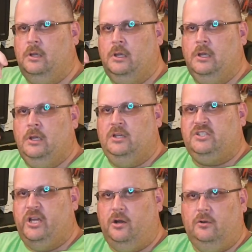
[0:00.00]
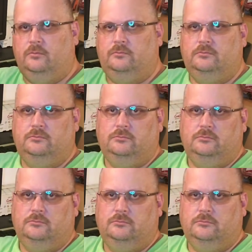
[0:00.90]
So
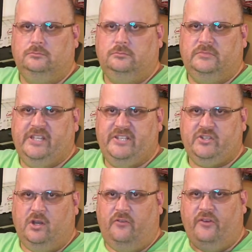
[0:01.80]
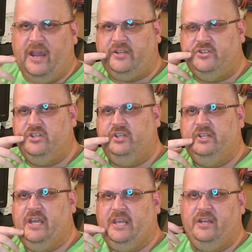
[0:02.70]
these are all factors you can take in
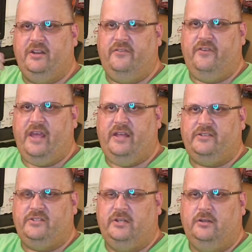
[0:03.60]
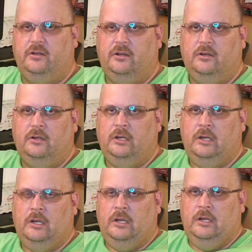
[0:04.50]
advance.
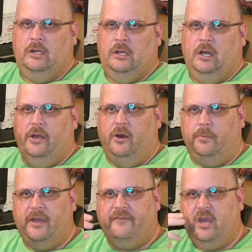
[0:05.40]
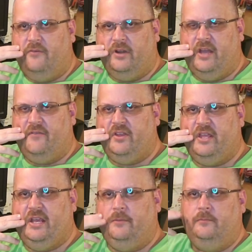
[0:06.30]
I hope I've covered everything.
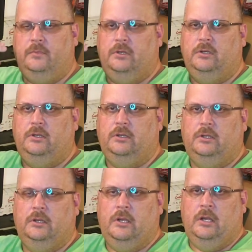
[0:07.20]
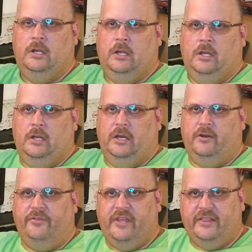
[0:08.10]
I don't think
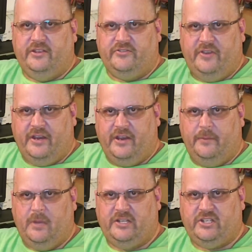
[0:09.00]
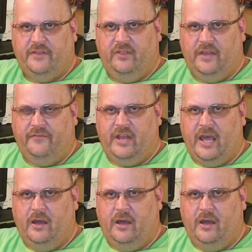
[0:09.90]
there's very much I've left out.